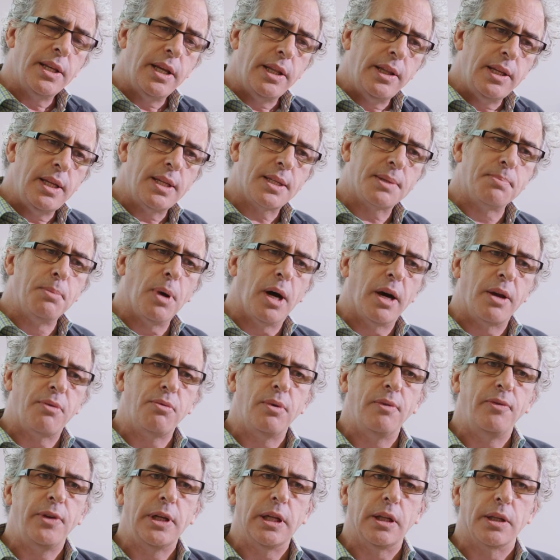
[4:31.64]
then this might
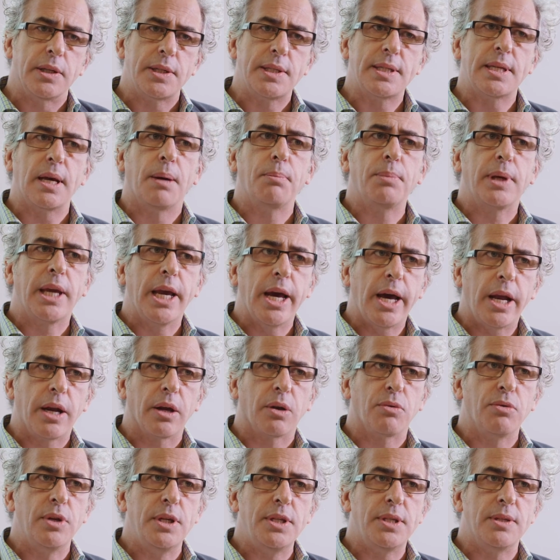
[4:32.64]
reveal the
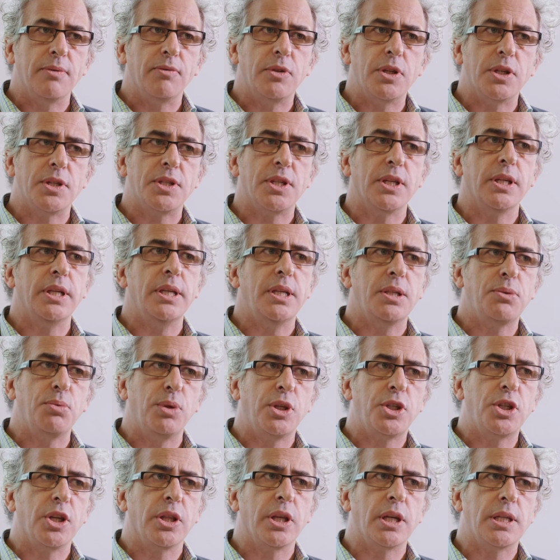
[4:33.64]
subcategories of disease
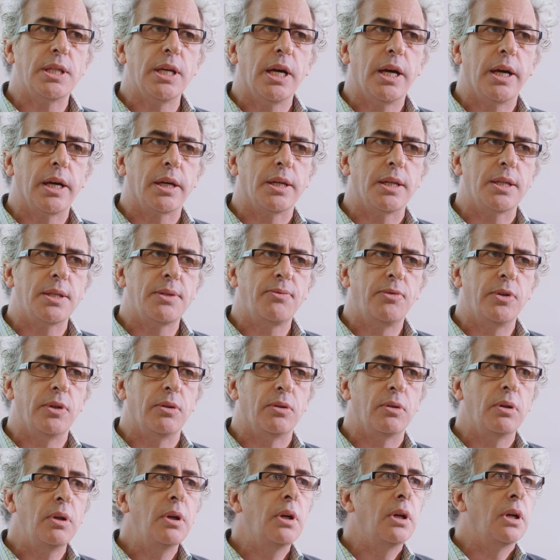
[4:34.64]
which are the targets
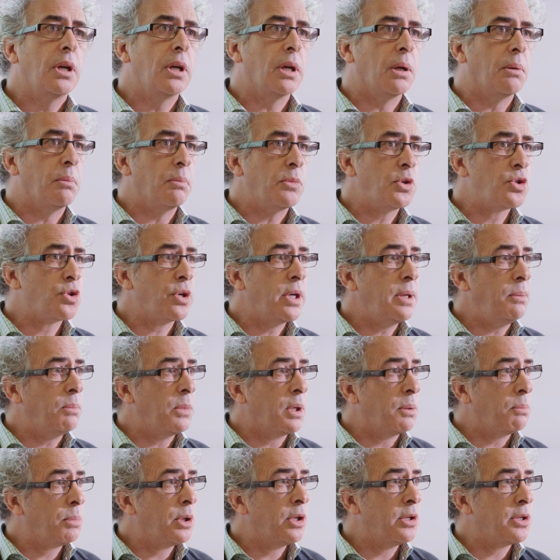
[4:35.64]
for um,
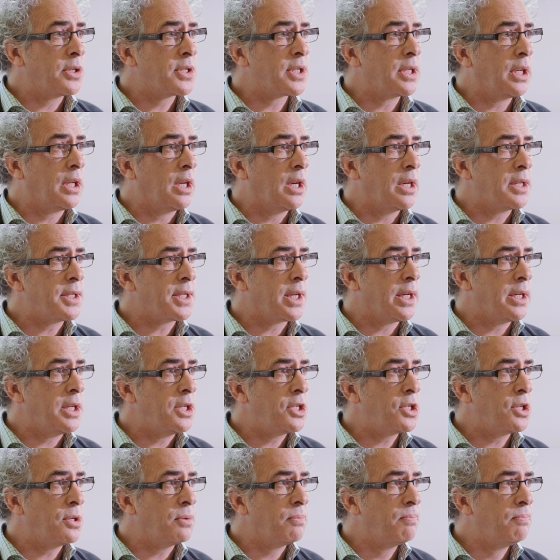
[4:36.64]
treatment
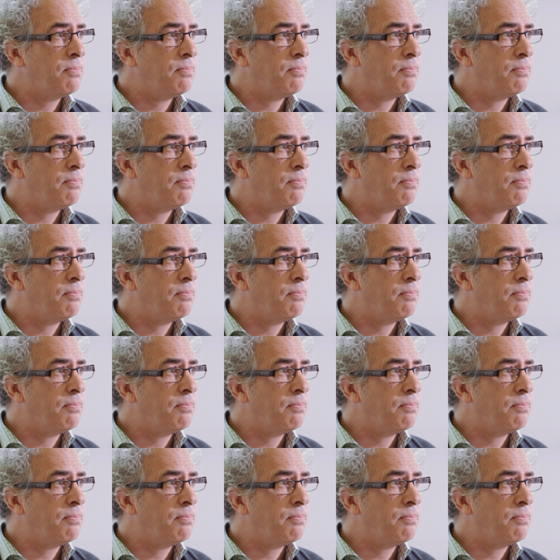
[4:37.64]
personalisation.